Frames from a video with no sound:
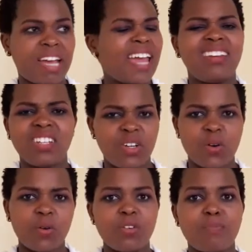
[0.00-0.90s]
I didn't
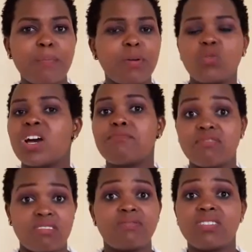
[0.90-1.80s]
know. People who come to
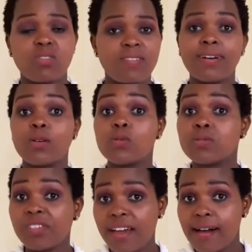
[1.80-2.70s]
the office, you never know who
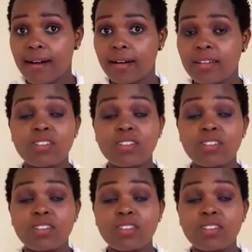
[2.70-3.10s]
they are.